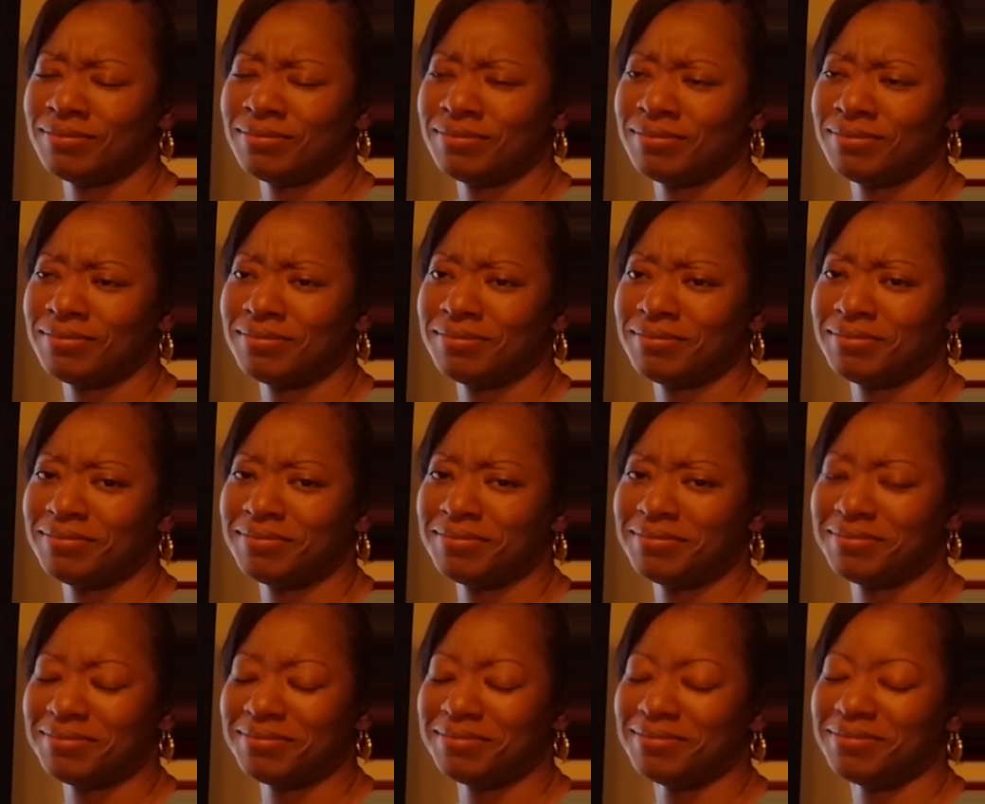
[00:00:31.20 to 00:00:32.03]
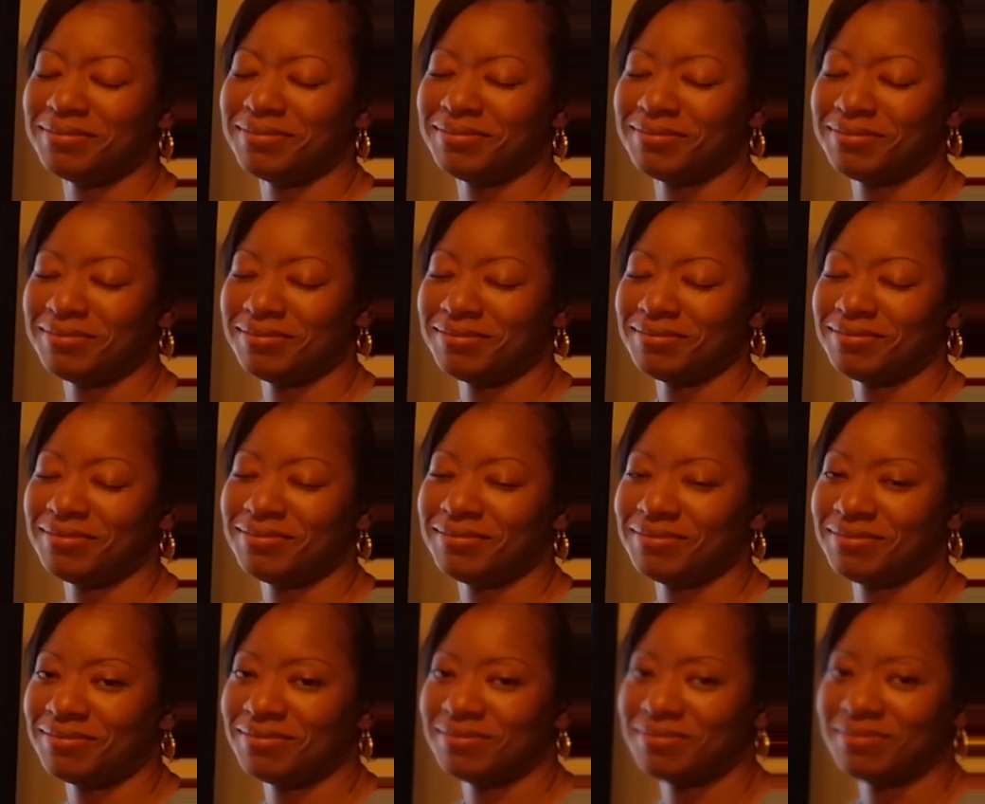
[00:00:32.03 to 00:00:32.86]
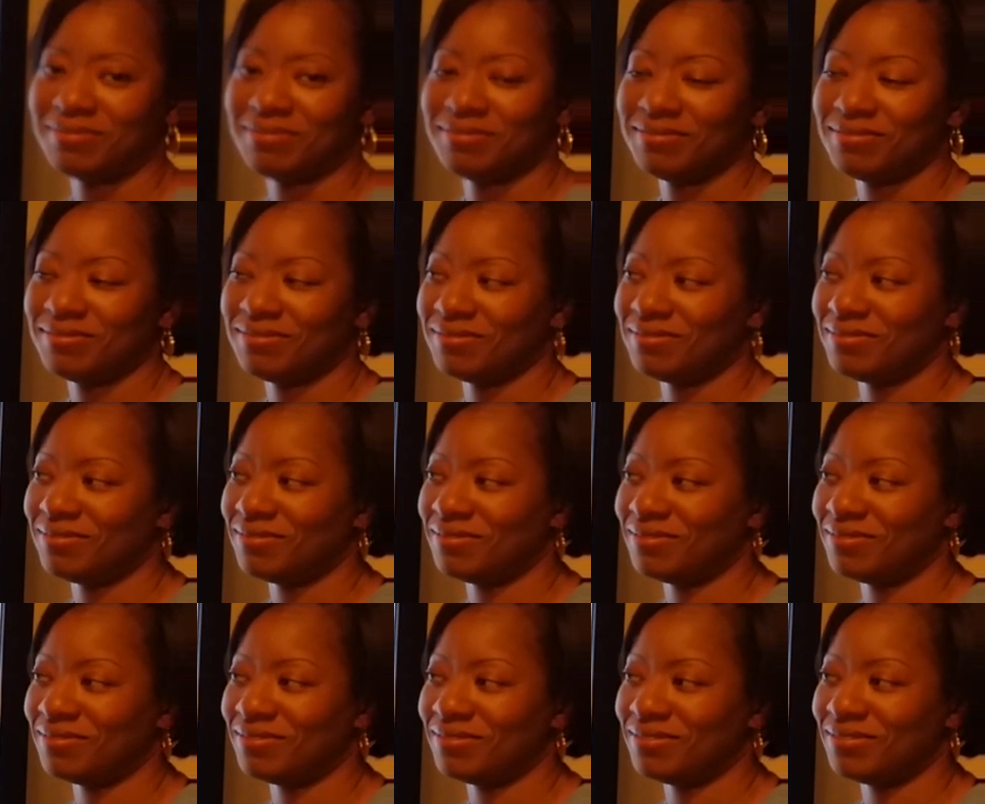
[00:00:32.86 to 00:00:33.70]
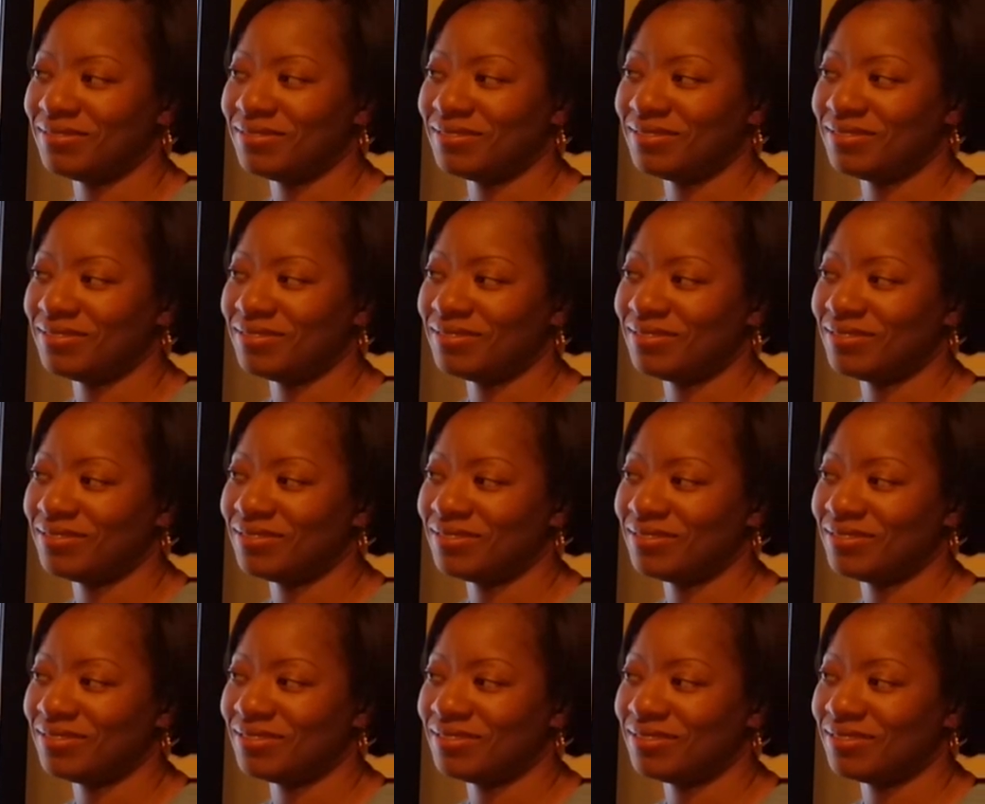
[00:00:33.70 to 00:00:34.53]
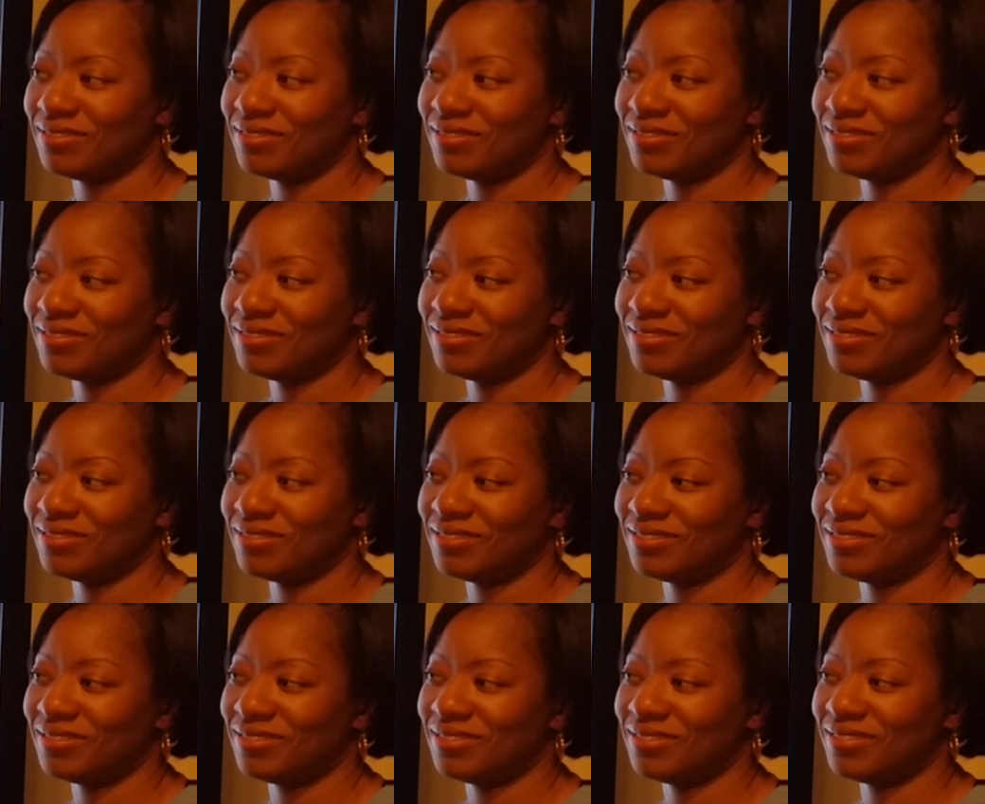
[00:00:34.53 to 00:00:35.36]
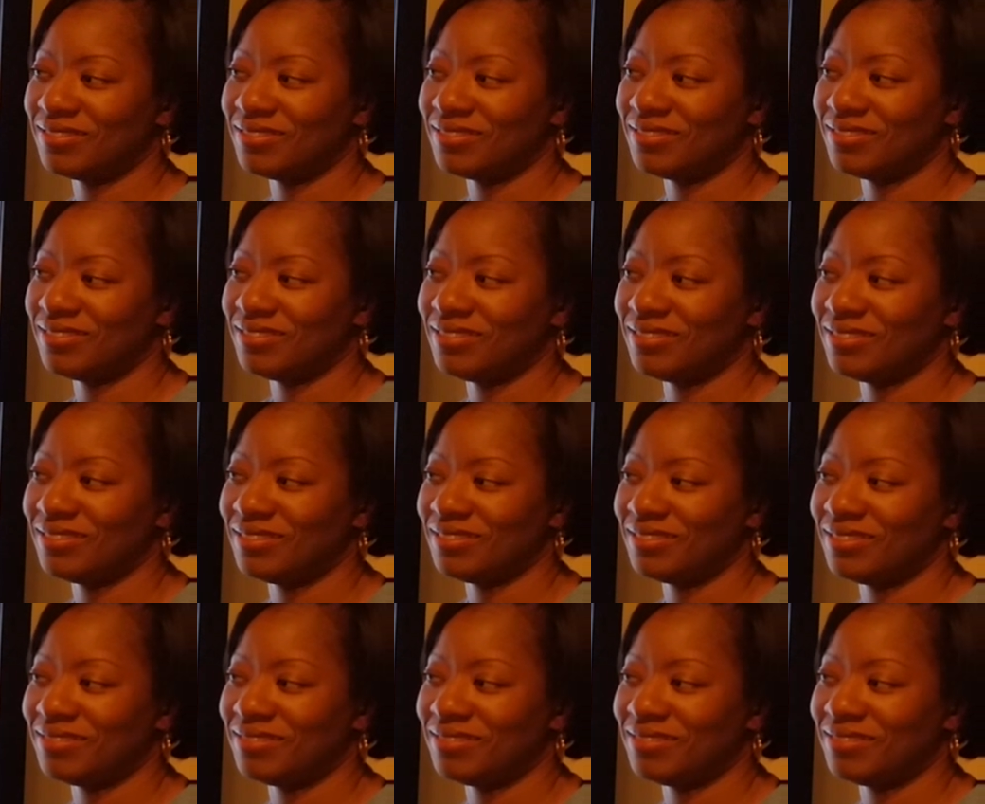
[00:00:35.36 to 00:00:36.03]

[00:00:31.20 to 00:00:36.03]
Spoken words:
(silent)